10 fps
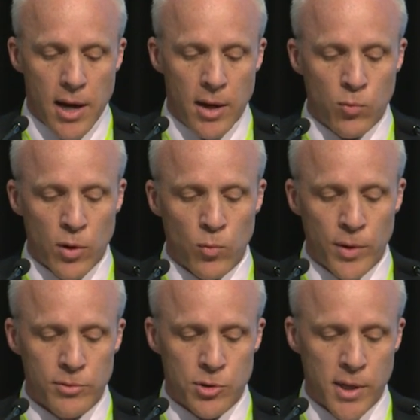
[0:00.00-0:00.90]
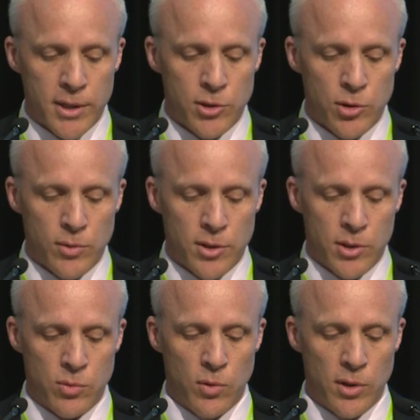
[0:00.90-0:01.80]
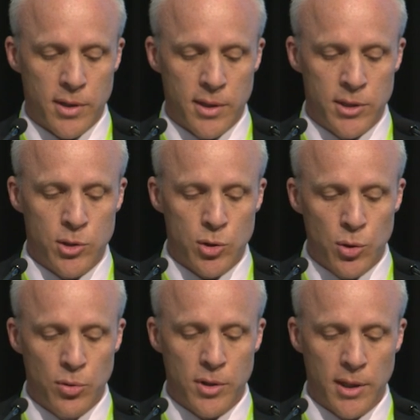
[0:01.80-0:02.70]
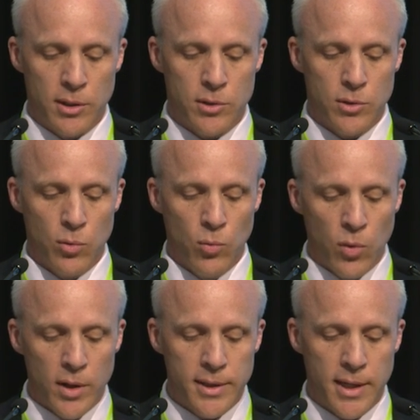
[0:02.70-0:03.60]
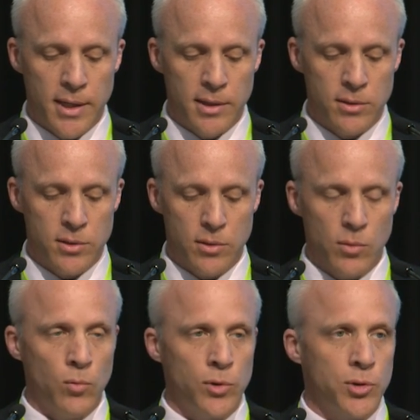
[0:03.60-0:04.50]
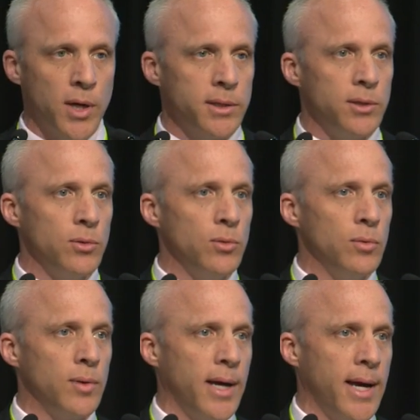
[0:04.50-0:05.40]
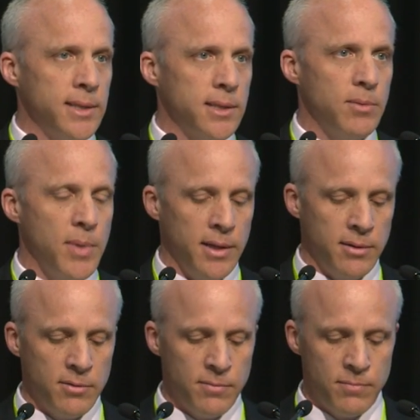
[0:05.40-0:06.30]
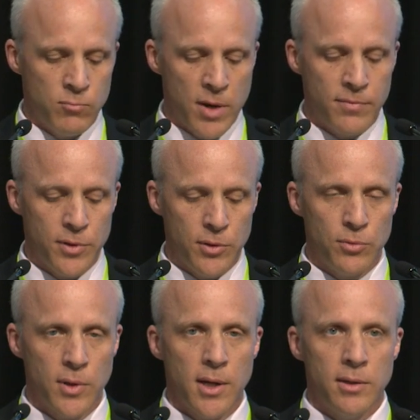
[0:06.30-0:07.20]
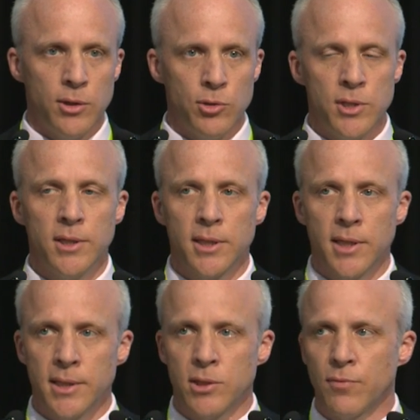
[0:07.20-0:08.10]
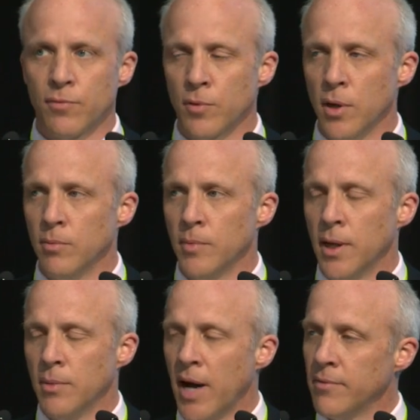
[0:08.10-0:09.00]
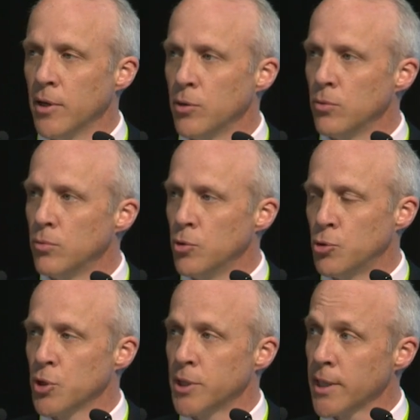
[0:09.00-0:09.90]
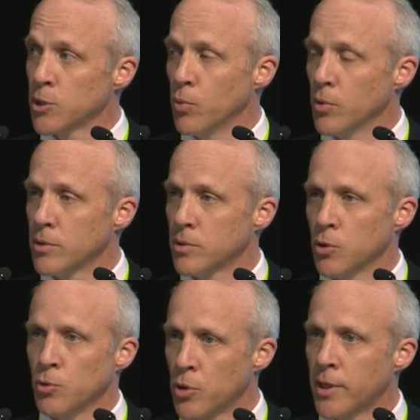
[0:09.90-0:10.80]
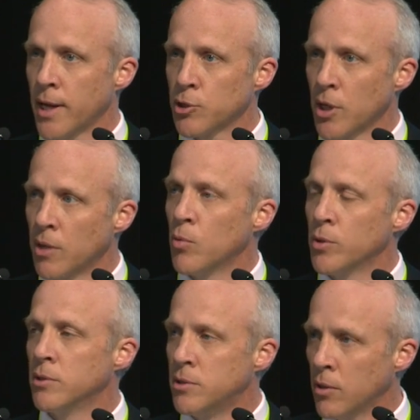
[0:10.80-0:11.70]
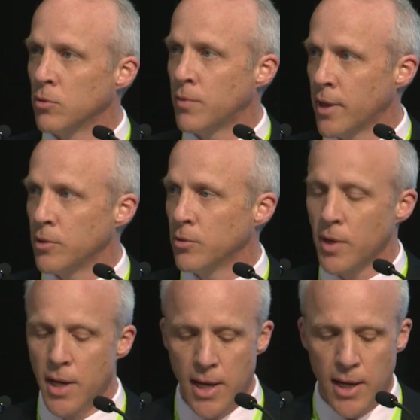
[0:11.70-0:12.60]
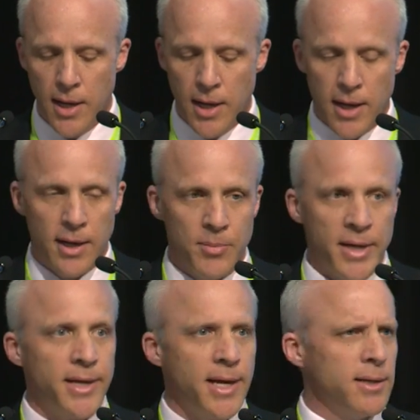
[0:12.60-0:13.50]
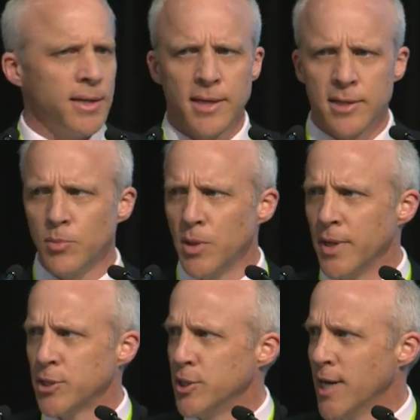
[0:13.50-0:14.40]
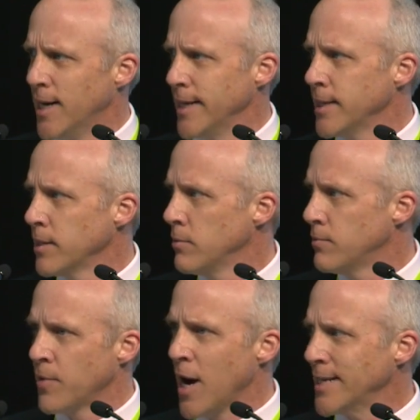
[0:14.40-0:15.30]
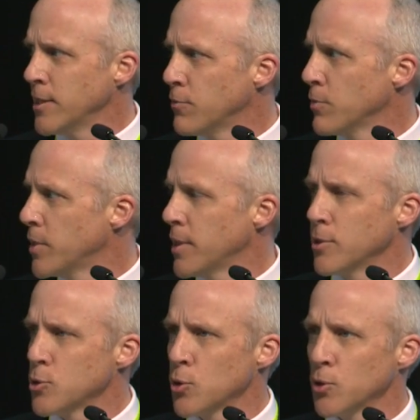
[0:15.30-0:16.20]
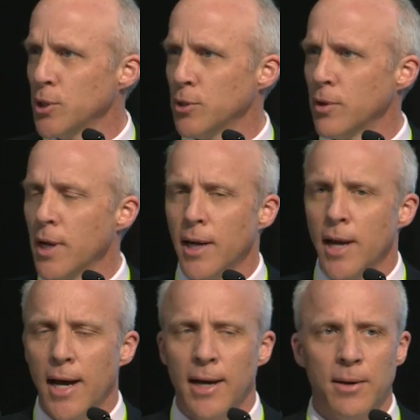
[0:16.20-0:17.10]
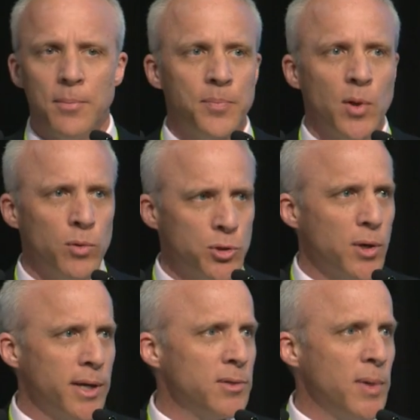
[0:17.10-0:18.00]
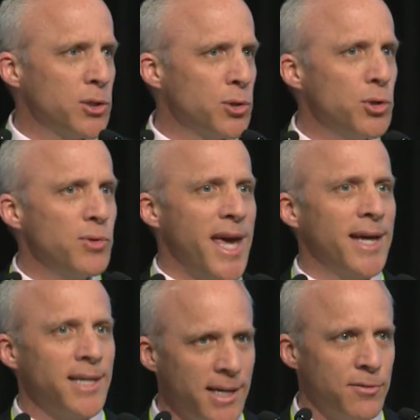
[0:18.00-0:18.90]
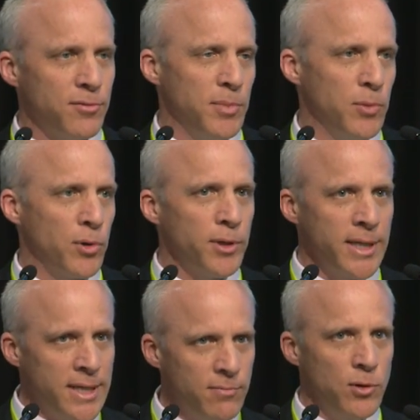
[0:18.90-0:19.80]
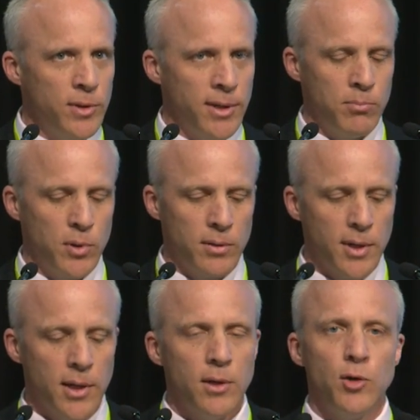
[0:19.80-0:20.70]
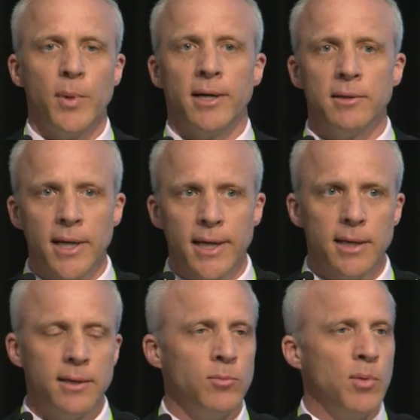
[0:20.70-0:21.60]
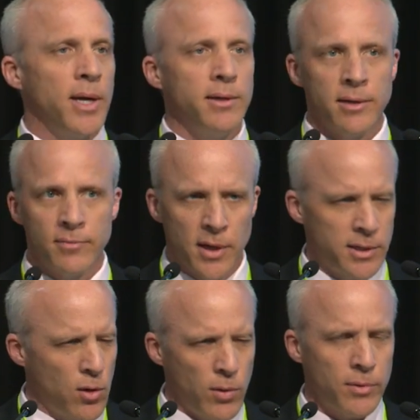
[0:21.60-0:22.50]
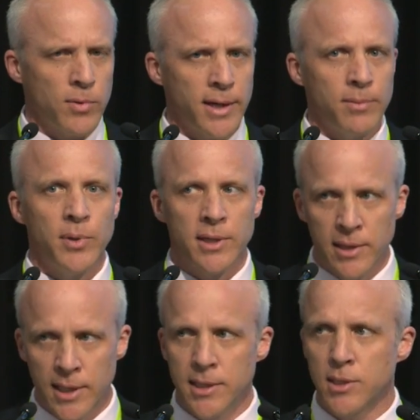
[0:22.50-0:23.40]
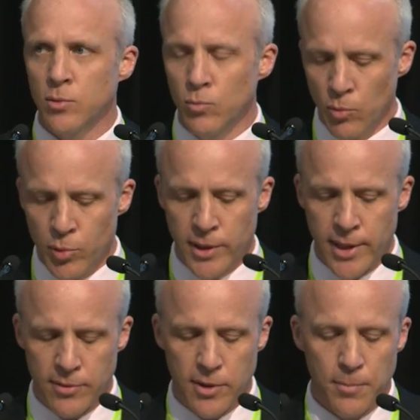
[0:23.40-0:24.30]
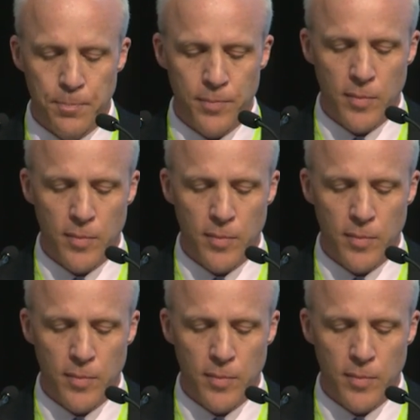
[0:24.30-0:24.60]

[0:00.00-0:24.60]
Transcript: And what we're trying to do with this work, it's two things. One is we're trying to estimate the revenue that New Zealand gets from um, high value nutrition exports. So we're trying to actually come up with a dollar value. Um, and again, I think somebody mentioned hiding, hiding from things earlier. Um, we're trying to make sure you can't hide from it. We're going to give you a number. You may not like it, we may not have gotten it quite right, but at least we'll put it out there.